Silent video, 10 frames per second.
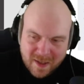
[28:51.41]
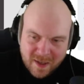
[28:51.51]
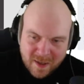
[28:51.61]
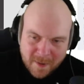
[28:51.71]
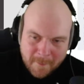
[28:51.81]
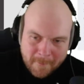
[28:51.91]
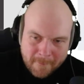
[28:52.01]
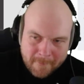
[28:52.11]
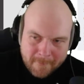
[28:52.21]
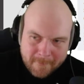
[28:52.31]

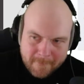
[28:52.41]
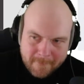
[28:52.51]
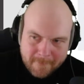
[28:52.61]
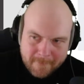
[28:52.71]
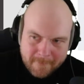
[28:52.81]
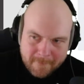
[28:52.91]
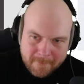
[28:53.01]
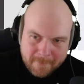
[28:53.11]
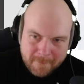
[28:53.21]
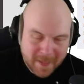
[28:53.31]

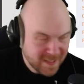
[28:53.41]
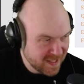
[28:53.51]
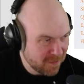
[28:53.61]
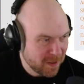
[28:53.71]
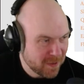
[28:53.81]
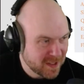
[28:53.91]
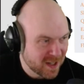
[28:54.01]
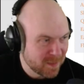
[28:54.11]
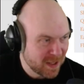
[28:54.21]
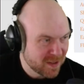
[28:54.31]
That's not what I want to
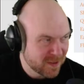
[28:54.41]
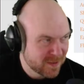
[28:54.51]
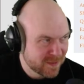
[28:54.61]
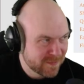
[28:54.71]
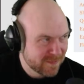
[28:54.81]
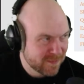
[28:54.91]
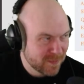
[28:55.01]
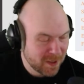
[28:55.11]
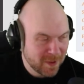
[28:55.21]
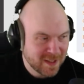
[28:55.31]
talk about, though.
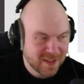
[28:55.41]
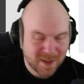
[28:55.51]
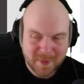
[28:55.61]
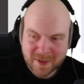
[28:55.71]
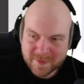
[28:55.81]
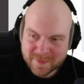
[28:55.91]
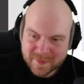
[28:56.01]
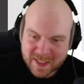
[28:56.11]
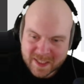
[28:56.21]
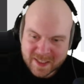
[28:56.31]
What I want to talk about
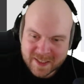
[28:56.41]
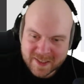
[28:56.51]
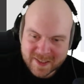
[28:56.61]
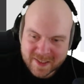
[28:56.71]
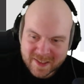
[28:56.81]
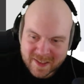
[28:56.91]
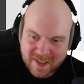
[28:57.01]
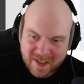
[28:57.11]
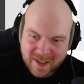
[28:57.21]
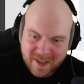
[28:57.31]
is
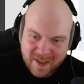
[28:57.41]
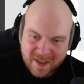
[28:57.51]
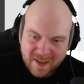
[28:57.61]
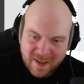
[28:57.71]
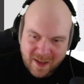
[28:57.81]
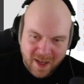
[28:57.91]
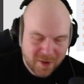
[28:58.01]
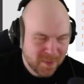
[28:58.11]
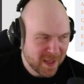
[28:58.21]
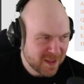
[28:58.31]
how do
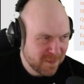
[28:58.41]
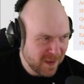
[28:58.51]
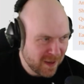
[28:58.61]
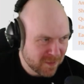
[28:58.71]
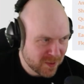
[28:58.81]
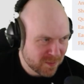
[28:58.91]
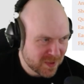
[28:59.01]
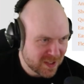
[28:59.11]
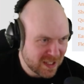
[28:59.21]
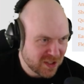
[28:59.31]
we make the 5
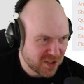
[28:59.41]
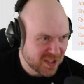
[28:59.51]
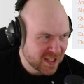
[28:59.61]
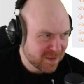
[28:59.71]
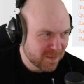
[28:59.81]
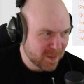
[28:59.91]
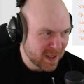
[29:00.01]
rooms interesting from a